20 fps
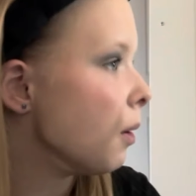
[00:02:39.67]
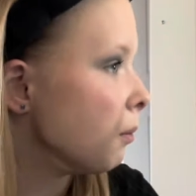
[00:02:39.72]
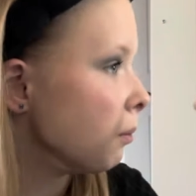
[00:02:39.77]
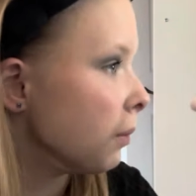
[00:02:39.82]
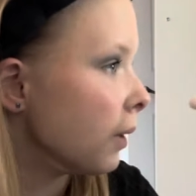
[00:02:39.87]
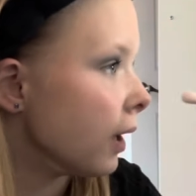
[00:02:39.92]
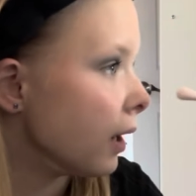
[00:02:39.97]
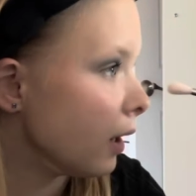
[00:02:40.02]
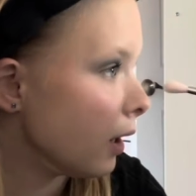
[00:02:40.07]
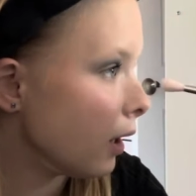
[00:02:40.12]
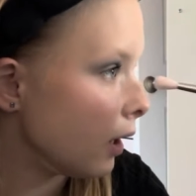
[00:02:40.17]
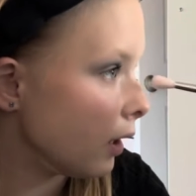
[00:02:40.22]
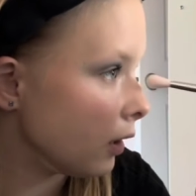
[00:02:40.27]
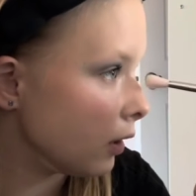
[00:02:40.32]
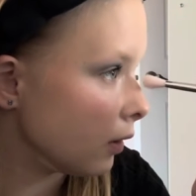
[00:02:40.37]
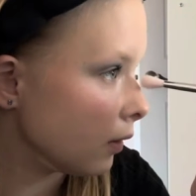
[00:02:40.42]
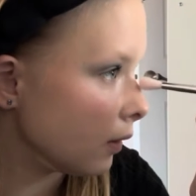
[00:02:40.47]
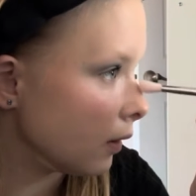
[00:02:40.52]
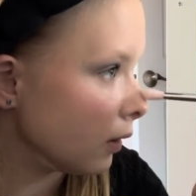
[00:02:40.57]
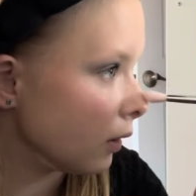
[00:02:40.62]
But I
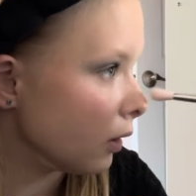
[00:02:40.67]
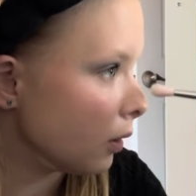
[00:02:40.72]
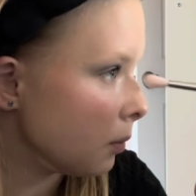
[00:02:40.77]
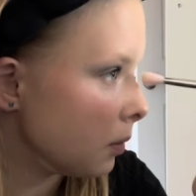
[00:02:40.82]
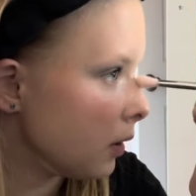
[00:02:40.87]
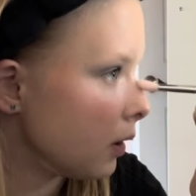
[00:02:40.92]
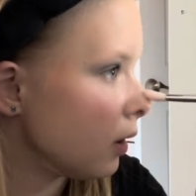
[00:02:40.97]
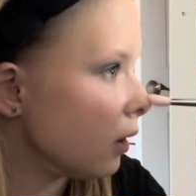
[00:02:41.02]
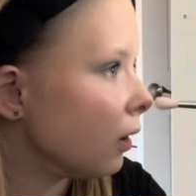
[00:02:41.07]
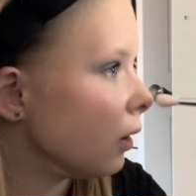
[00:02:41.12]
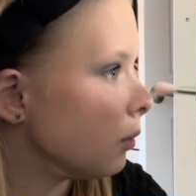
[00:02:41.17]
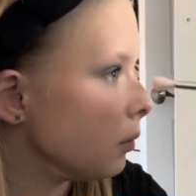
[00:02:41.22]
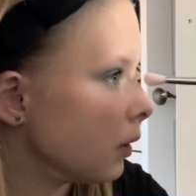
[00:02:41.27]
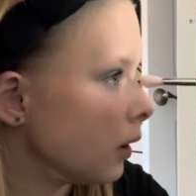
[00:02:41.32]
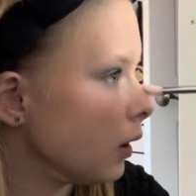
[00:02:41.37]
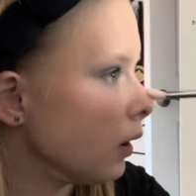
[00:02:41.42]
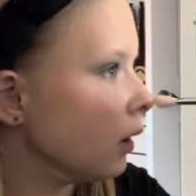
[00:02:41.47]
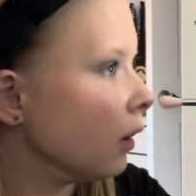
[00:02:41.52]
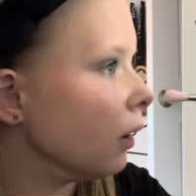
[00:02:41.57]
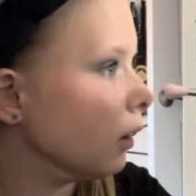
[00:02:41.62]
do a little bit on my
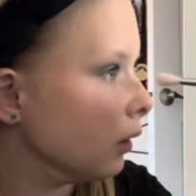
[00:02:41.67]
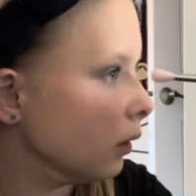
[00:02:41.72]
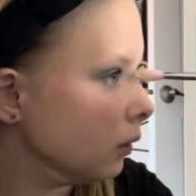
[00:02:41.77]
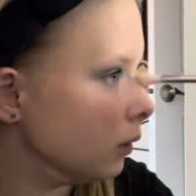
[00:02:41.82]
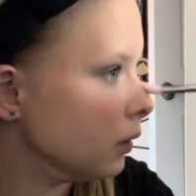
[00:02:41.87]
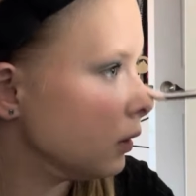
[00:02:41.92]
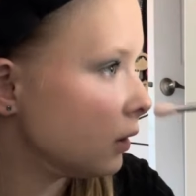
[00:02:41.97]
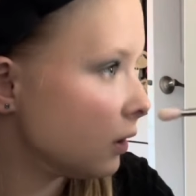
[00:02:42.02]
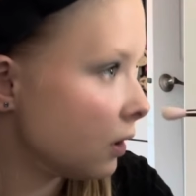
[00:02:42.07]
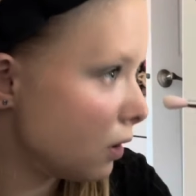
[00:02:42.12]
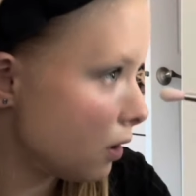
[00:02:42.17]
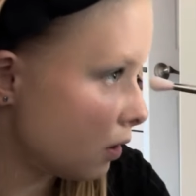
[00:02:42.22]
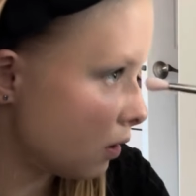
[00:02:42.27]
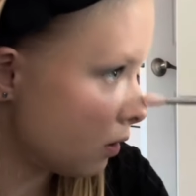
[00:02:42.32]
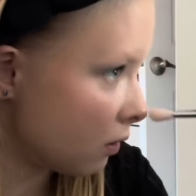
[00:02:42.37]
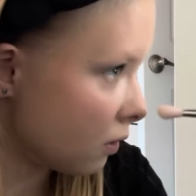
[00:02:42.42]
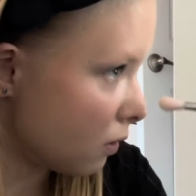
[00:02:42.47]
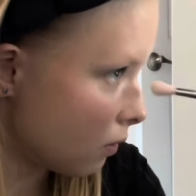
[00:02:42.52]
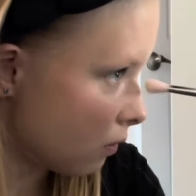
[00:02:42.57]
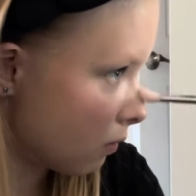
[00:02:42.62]
nose
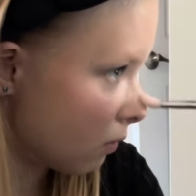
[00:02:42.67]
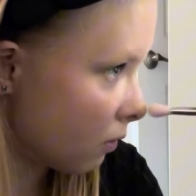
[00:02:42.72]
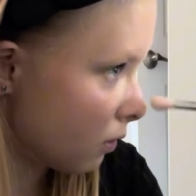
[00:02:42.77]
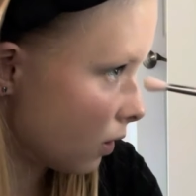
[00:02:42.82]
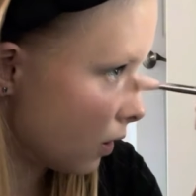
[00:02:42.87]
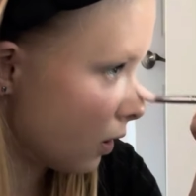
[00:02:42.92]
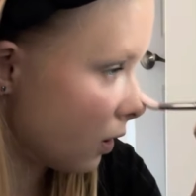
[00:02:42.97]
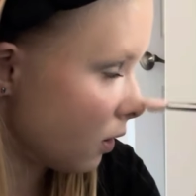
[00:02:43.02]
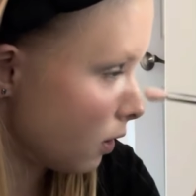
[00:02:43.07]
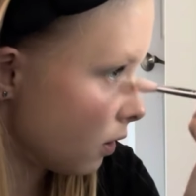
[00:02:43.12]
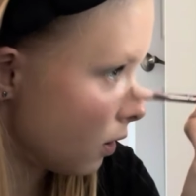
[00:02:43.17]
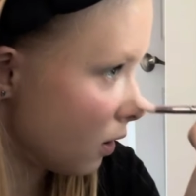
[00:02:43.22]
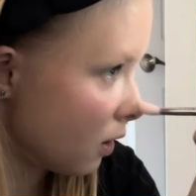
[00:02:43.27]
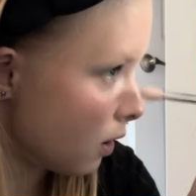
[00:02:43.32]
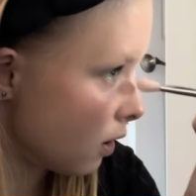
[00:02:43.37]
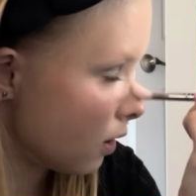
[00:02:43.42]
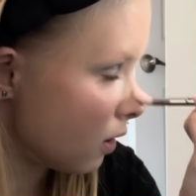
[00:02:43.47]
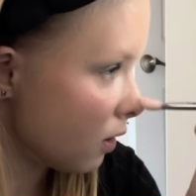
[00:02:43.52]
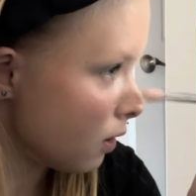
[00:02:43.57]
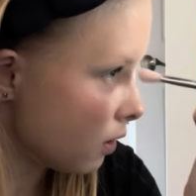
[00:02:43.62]
right
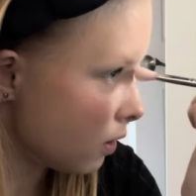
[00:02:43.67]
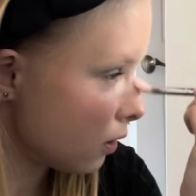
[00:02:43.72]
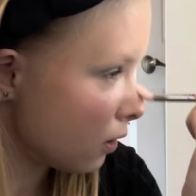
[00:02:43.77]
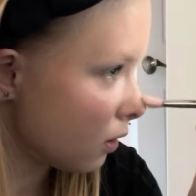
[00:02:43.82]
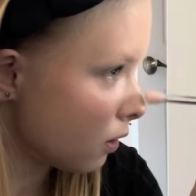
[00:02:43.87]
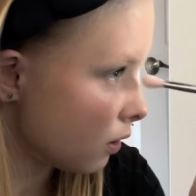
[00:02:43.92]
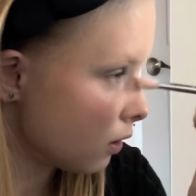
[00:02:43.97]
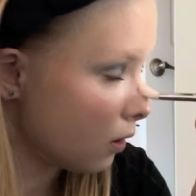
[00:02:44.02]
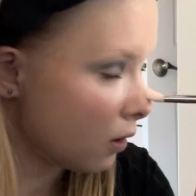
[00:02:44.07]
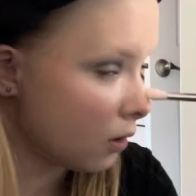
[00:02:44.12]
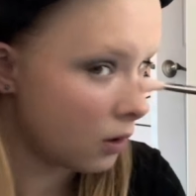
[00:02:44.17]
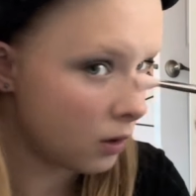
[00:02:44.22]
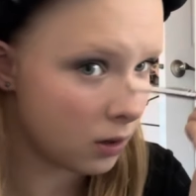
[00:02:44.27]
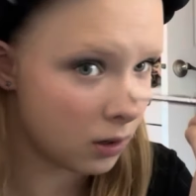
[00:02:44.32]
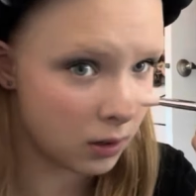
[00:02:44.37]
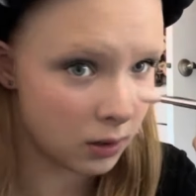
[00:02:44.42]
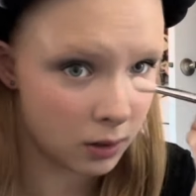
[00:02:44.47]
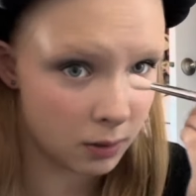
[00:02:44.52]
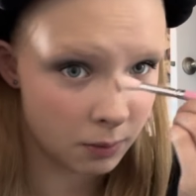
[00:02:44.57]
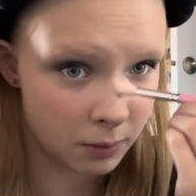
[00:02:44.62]
there
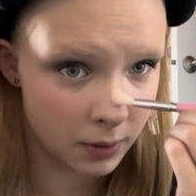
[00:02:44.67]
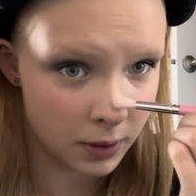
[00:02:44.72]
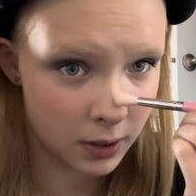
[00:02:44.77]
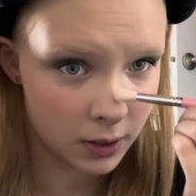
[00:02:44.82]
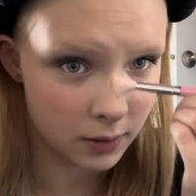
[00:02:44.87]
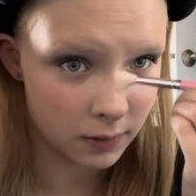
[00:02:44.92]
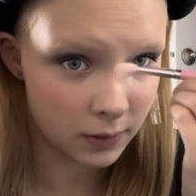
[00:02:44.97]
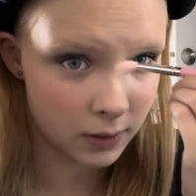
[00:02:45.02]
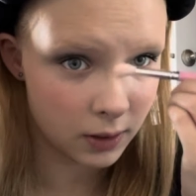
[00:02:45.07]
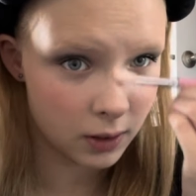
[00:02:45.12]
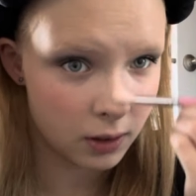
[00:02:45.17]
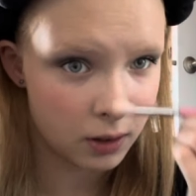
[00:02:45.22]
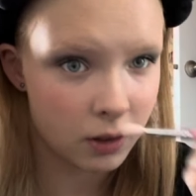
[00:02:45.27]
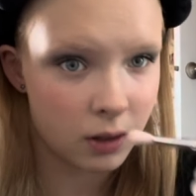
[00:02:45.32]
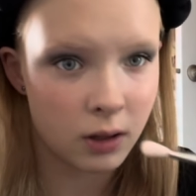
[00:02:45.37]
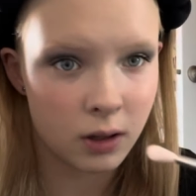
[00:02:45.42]
on the bridge of it.